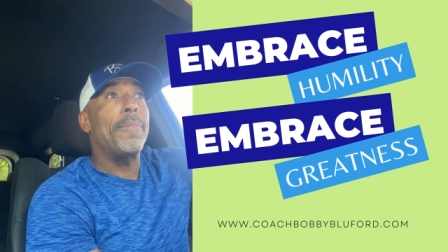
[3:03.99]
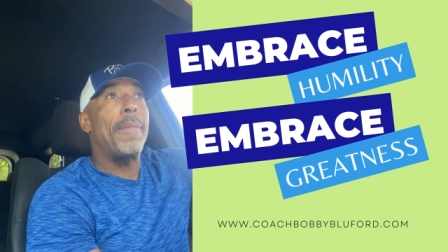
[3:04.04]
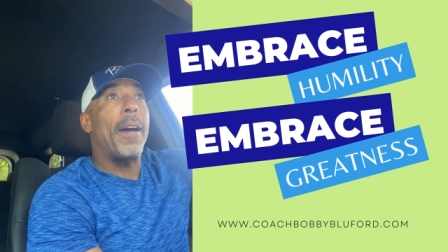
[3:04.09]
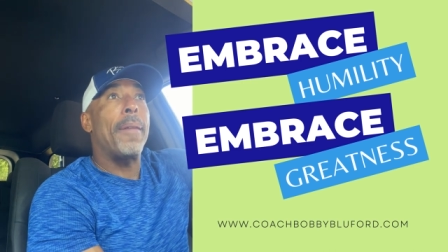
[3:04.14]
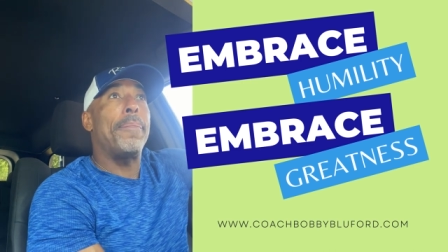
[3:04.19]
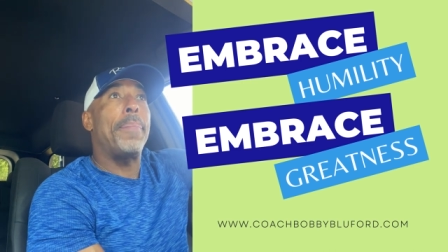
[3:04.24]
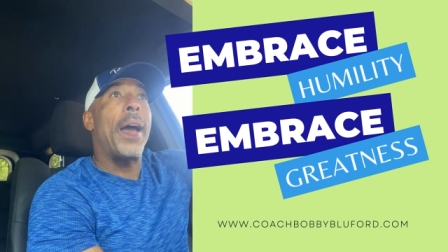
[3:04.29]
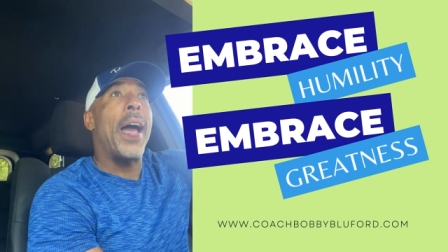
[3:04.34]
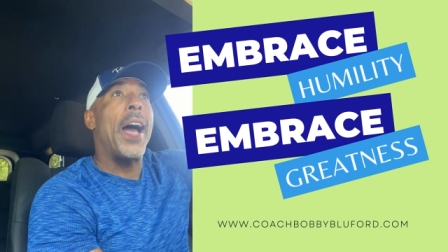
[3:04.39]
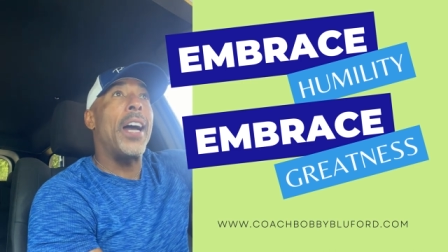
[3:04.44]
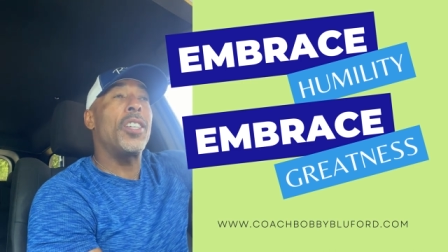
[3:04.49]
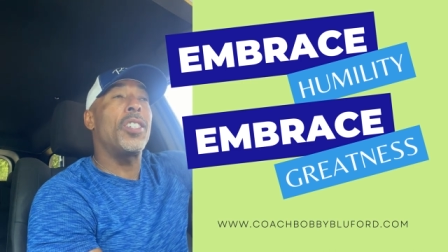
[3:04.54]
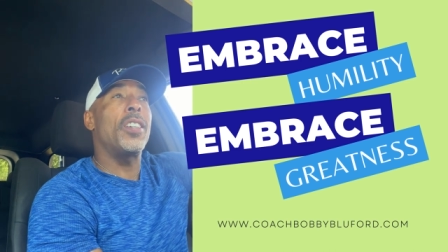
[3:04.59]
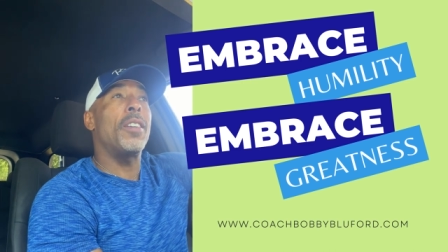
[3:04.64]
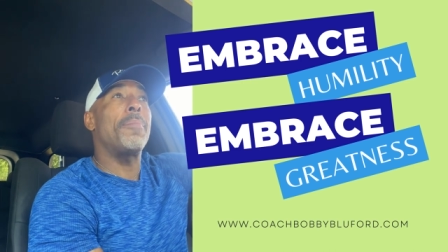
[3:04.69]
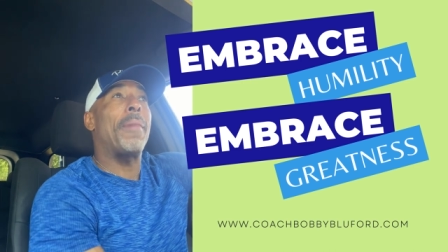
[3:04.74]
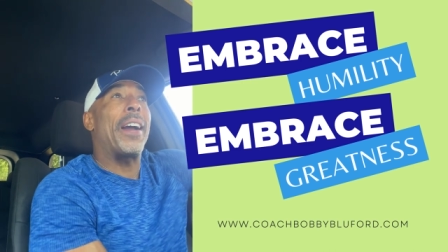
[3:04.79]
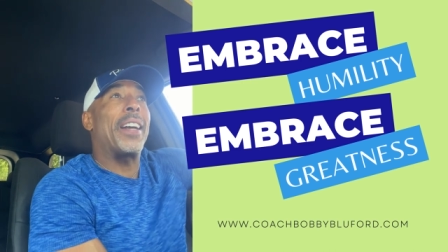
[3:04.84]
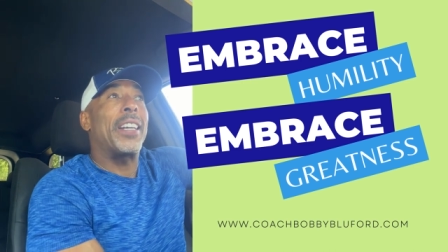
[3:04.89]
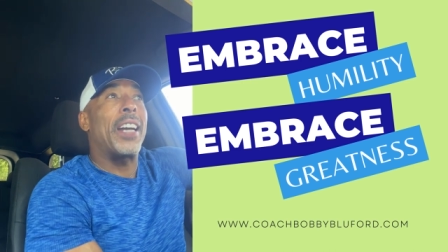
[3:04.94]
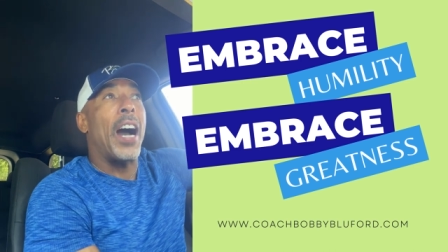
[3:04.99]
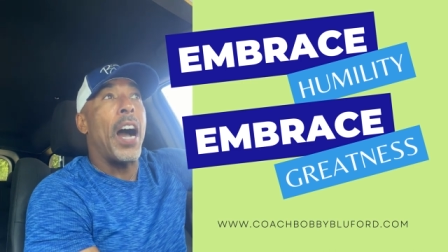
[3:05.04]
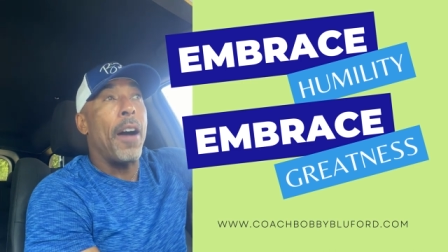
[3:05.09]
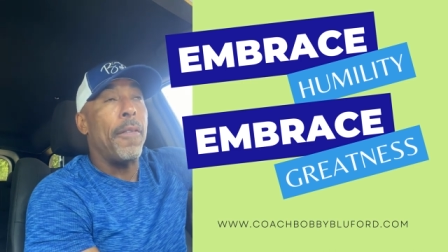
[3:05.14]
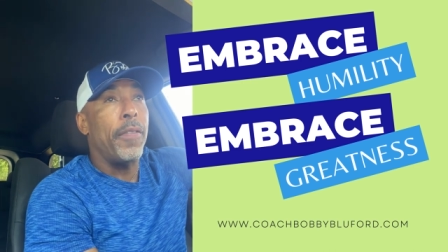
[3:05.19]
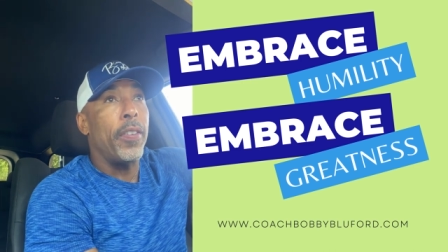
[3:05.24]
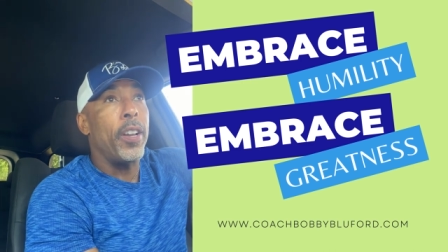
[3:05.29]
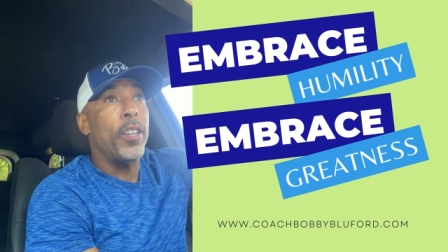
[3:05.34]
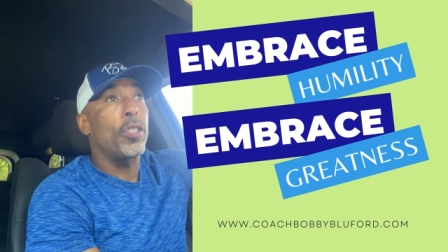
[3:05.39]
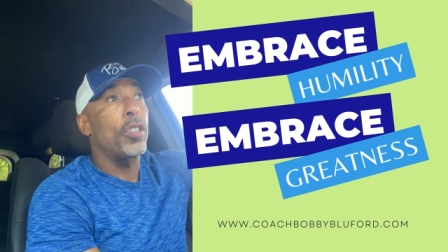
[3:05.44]
my passion, my
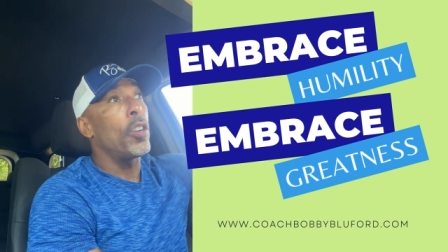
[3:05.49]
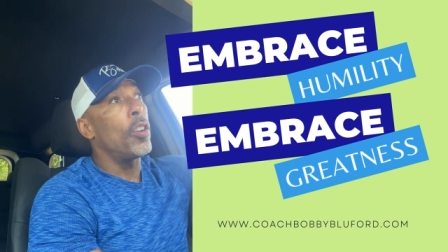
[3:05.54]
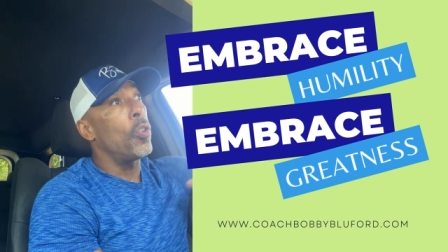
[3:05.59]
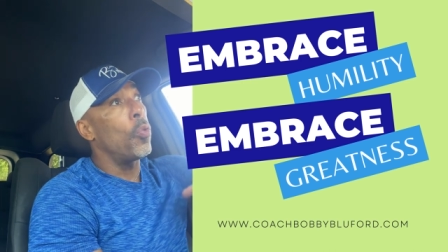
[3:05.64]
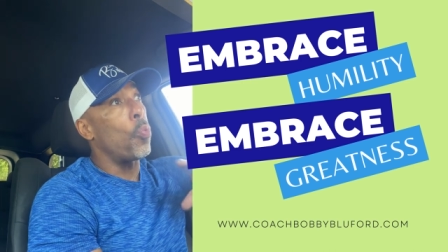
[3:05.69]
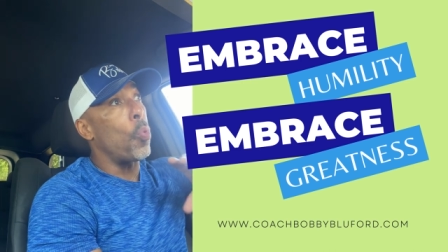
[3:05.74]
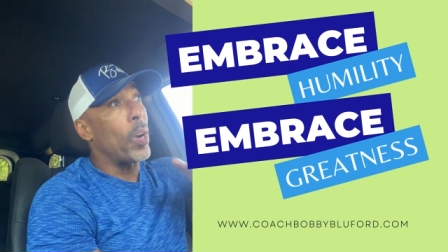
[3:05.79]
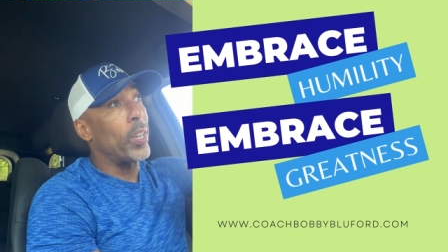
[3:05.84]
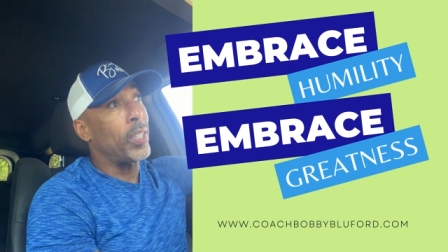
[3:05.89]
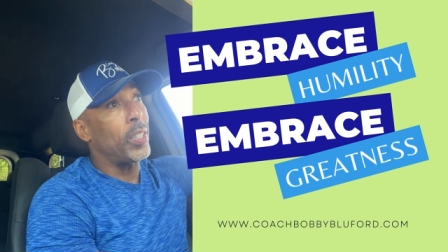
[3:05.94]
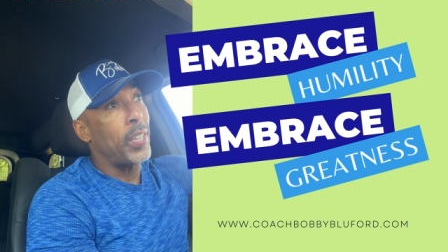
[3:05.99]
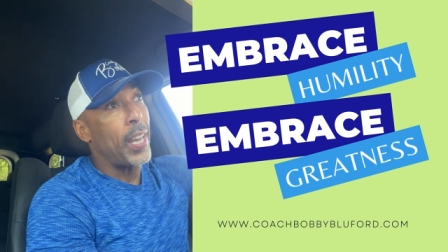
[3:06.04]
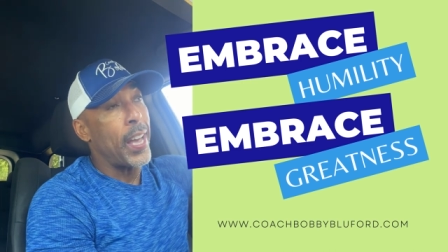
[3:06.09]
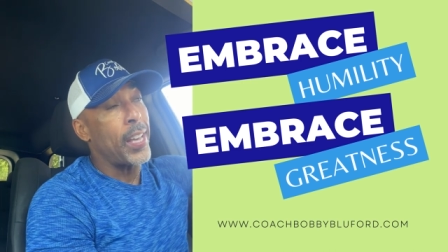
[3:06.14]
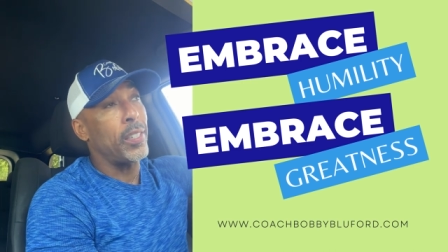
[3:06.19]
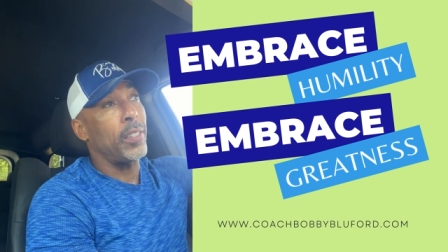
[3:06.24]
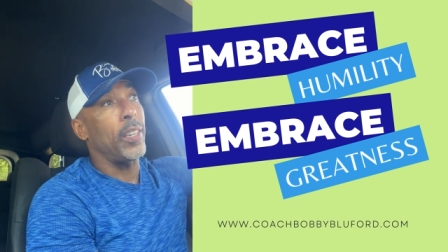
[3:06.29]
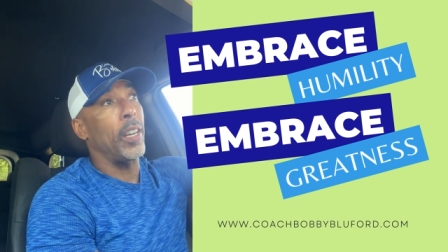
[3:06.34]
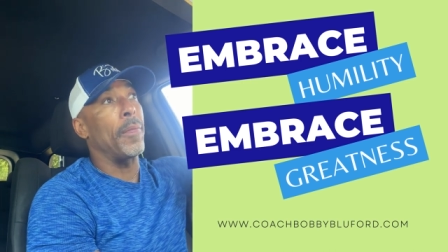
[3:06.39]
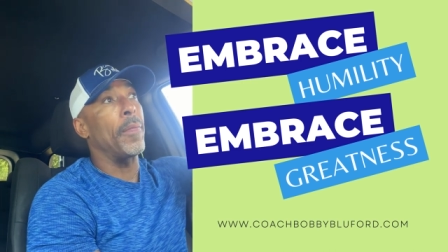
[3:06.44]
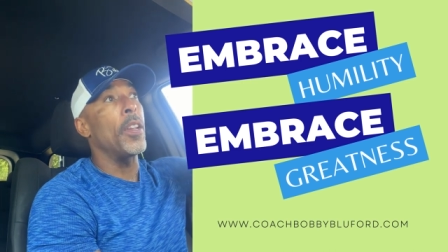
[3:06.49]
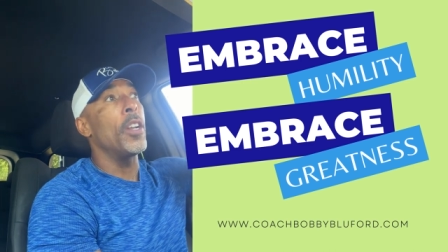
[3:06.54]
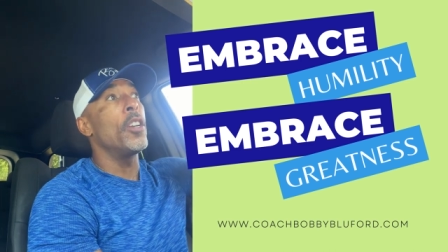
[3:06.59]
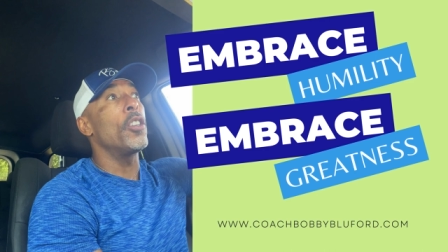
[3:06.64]
confidence was tested.